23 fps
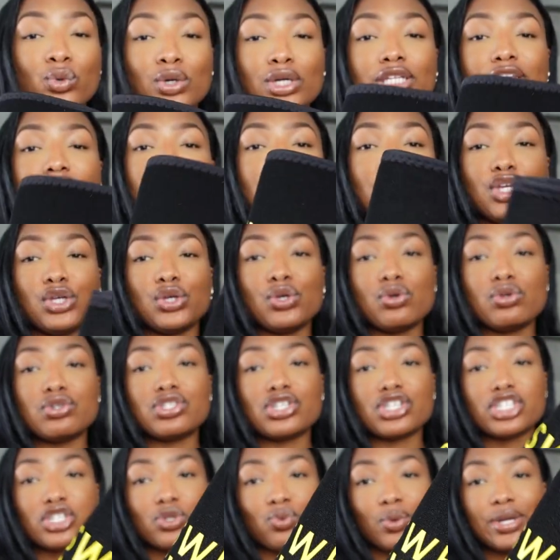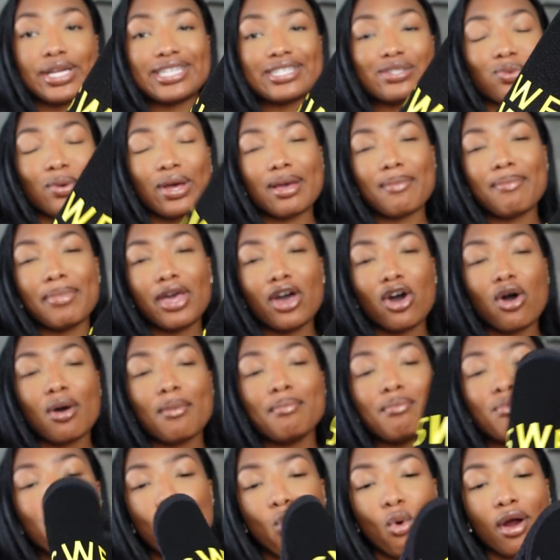really use the Sweet Sweat belt
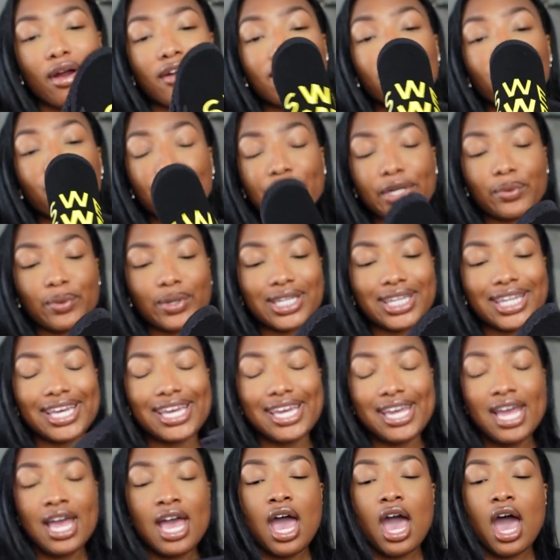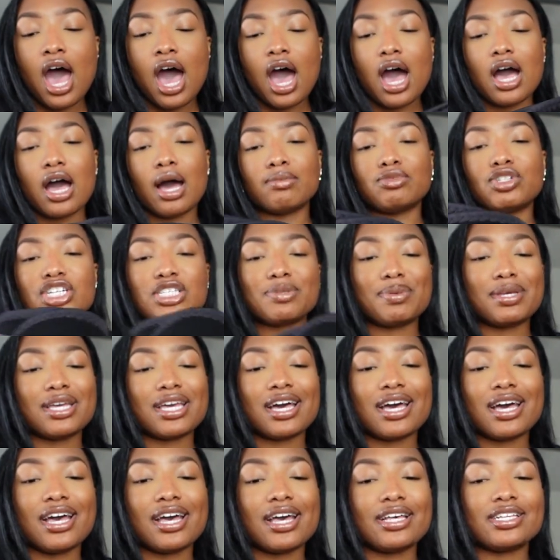more frequently, just
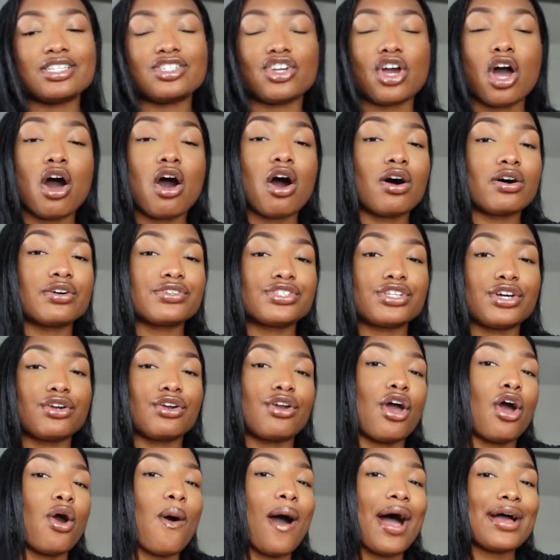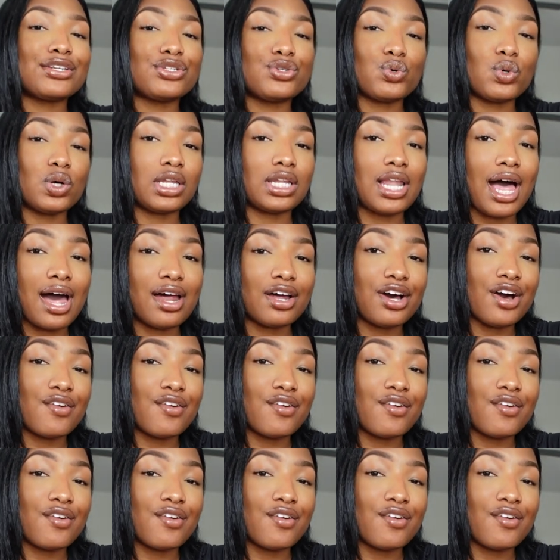because y'all also know I do a lot